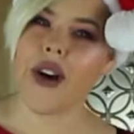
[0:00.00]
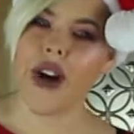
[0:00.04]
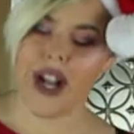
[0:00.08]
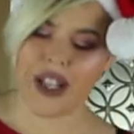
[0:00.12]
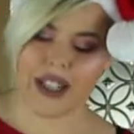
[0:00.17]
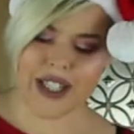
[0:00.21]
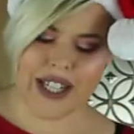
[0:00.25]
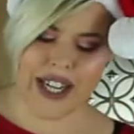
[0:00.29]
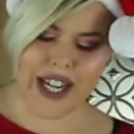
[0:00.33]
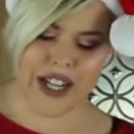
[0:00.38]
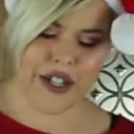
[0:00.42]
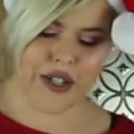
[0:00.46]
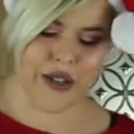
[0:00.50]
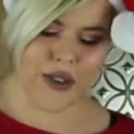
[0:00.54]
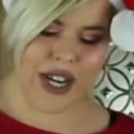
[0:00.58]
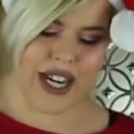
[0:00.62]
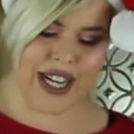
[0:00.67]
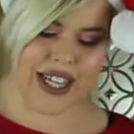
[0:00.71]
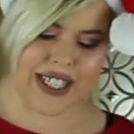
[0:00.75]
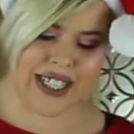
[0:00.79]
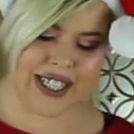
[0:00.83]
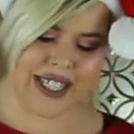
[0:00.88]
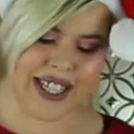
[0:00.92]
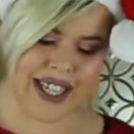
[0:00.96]
holiday
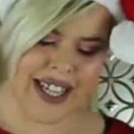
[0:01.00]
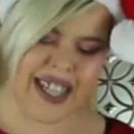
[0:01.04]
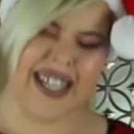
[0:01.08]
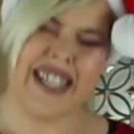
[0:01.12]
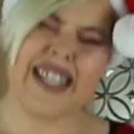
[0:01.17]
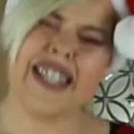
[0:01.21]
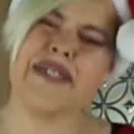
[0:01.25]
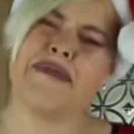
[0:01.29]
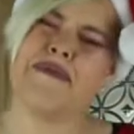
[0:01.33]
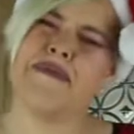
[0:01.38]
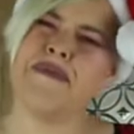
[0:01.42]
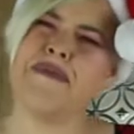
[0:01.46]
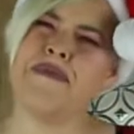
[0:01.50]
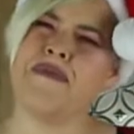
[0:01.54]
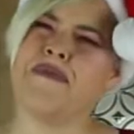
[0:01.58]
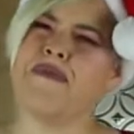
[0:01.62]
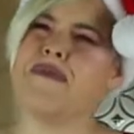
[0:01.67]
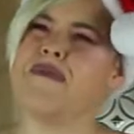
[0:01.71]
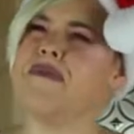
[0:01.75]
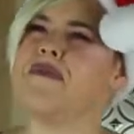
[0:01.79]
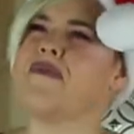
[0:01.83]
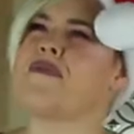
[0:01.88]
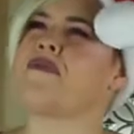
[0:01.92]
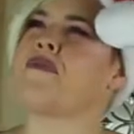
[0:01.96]
drinks,
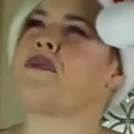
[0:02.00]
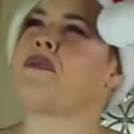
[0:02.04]
hmm,